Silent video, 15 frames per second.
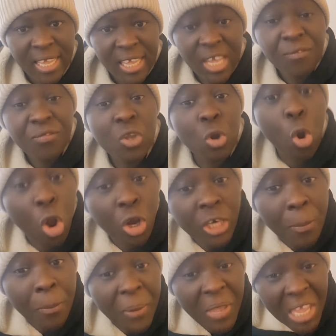If the
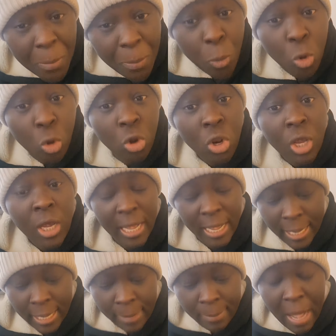other people
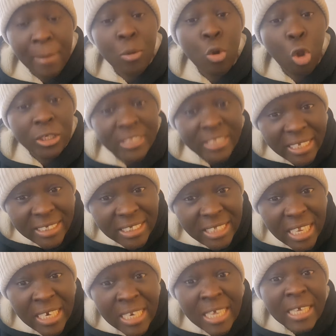I'm
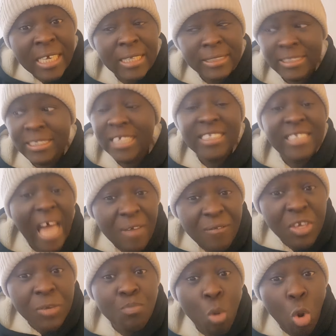contesting
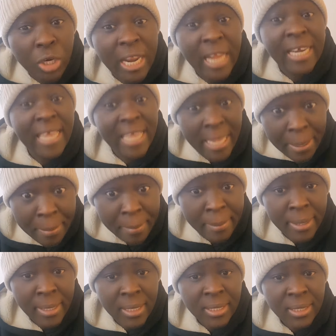deserve it more than him,
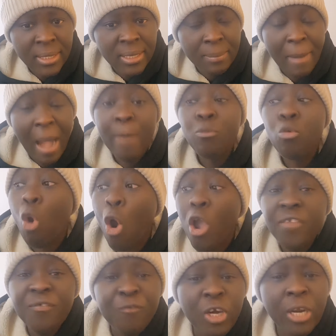I'm
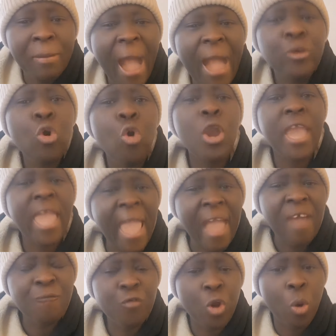going for them. I don't
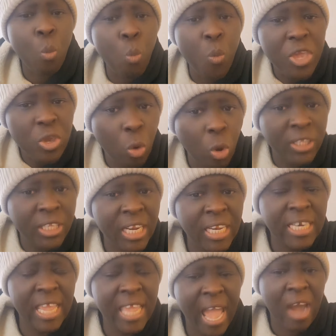care from which country
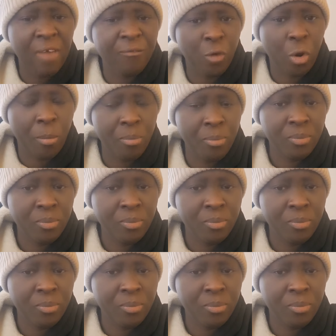they are from.